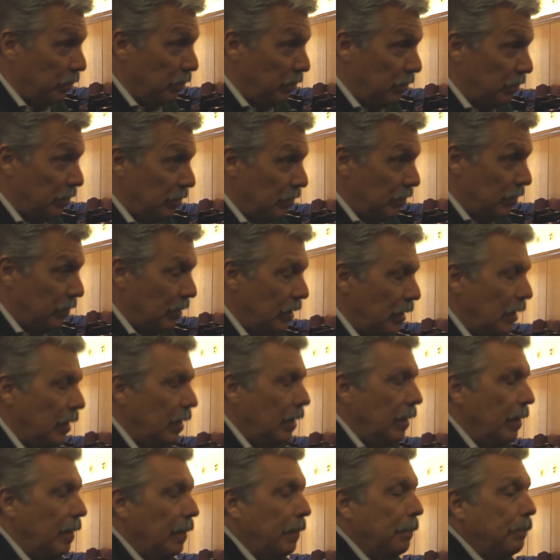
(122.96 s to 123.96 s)
Mm-hmm.
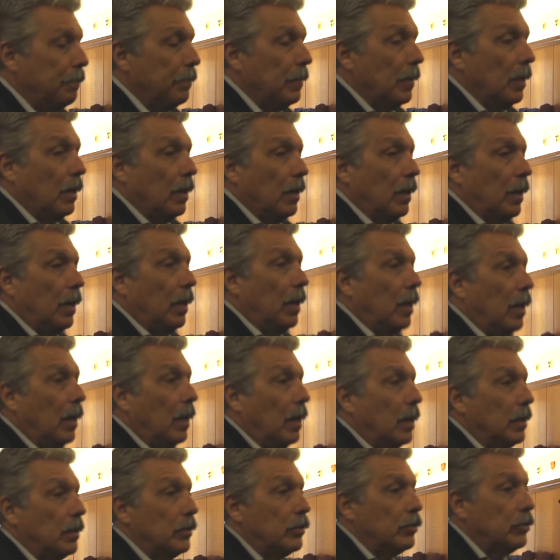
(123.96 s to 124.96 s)

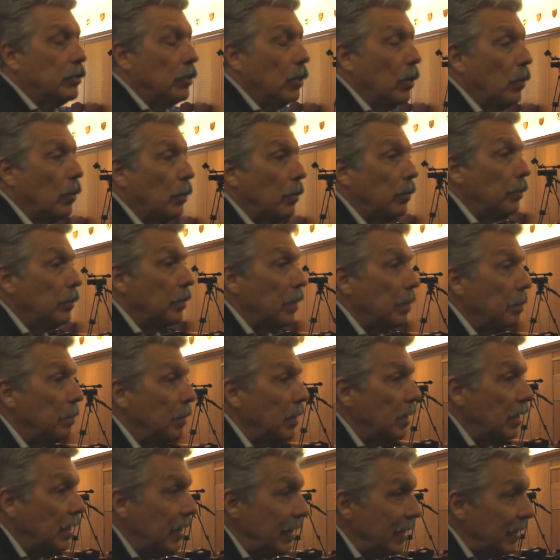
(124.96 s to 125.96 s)
Uh, so the
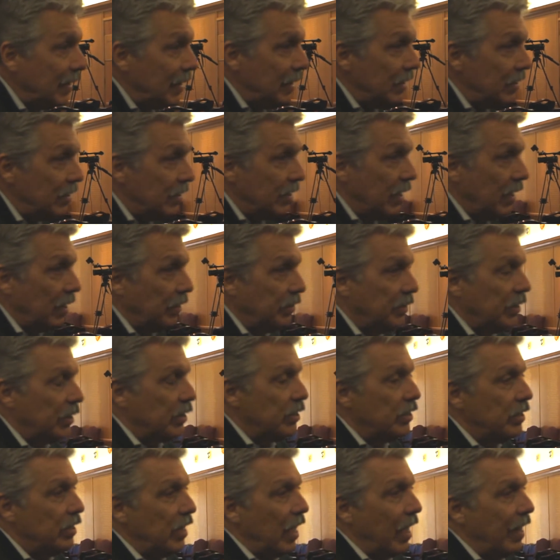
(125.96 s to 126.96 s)
malignant cell
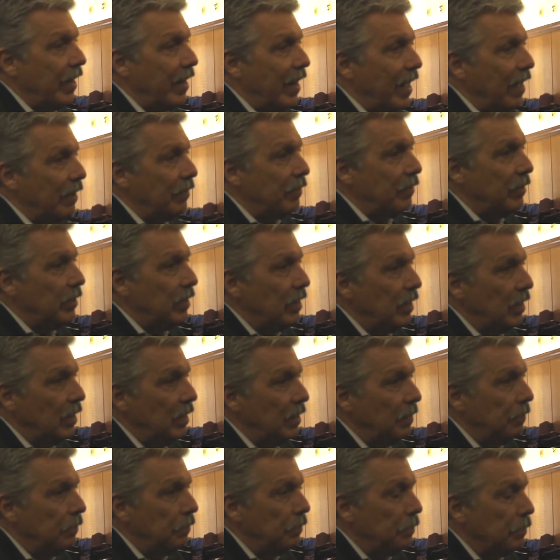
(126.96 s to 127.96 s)
does not have the
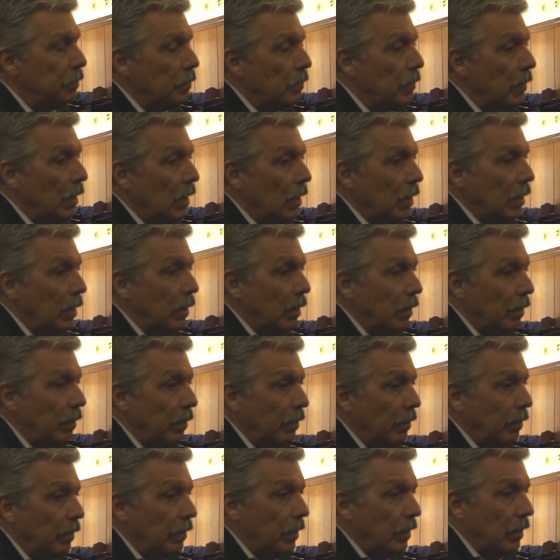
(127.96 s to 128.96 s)

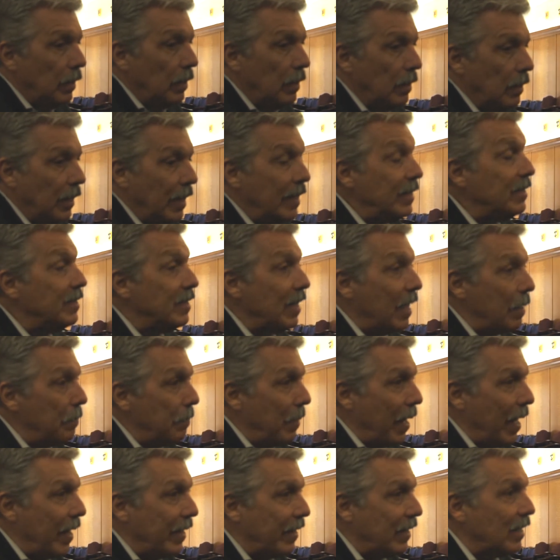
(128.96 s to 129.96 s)
the
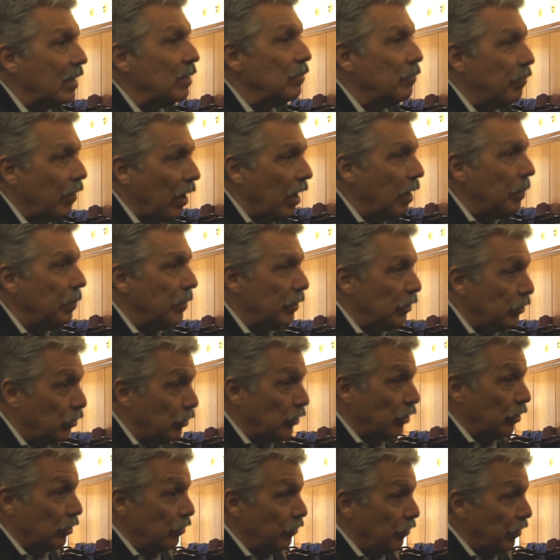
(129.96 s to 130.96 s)
enzymatic environment to
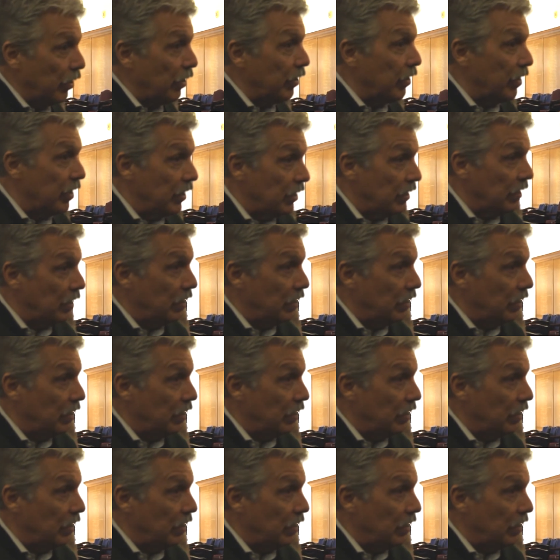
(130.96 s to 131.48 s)
convert it.